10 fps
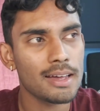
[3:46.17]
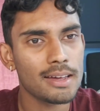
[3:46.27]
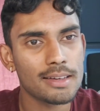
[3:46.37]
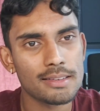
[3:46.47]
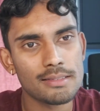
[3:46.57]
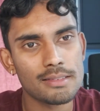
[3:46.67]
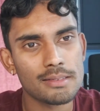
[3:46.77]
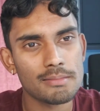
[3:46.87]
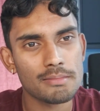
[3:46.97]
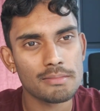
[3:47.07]
And
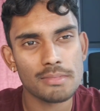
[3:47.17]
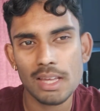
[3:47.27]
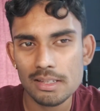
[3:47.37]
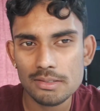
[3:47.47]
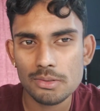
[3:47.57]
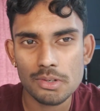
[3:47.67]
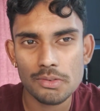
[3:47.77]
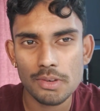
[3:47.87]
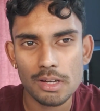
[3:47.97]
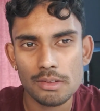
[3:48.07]
that's sort
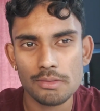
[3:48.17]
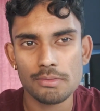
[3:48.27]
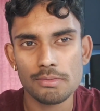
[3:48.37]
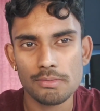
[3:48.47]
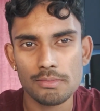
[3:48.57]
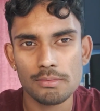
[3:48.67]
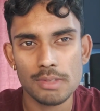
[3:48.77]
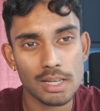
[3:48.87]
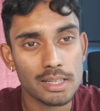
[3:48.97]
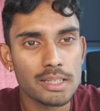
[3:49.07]
of kind of
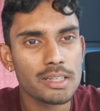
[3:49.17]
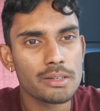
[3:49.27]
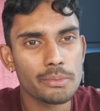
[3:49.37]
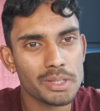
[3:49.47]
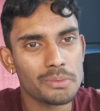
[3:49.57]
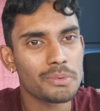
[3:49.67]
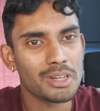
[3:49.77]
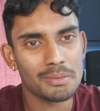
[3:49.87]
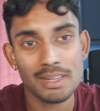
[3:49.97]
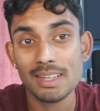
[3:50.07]
the idea with what
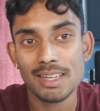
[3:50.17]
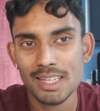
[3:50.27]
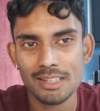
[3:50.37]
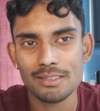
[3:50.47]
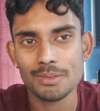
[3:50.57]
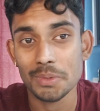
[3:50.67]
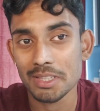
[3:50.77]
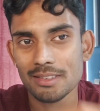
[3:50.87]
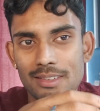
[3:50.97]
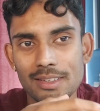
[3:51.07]
I'm getting at
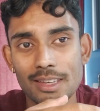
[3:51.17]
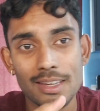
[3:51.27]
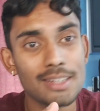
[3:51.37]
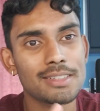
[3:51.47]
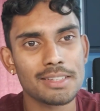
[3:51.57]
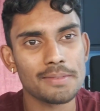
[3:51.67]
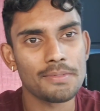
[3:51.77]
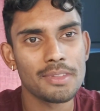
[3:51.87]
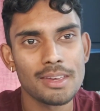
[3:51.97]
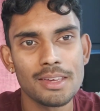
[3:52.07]
with gazing,
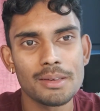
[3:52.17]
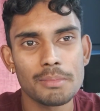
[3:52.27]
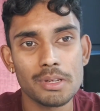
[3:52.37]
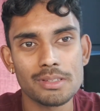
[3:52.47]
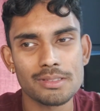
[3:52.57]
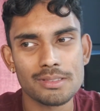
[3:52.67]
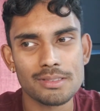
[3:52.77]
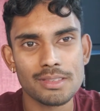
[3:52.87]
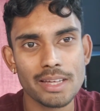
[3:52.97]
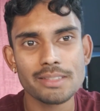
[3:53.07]
because
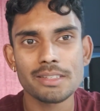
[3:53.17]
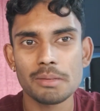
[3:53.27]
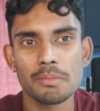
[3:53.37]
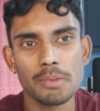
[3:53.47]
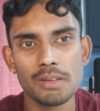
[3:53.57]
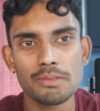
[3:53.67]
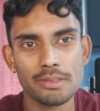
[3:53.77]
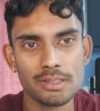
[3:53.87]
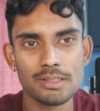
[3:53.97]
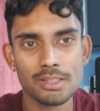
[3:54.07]
that's the type of
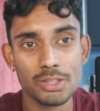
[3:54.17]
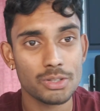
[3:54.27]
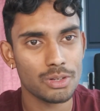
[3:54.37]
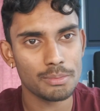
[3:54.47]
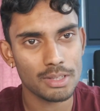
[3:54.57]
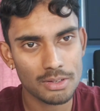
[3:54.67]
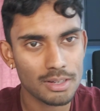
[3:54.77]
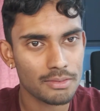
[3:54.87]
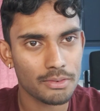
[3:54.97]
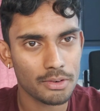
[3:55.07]
mindfulness that you're going to be
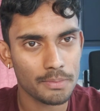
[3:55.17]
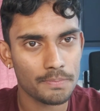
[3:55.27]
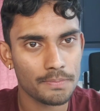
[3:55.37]
looking for.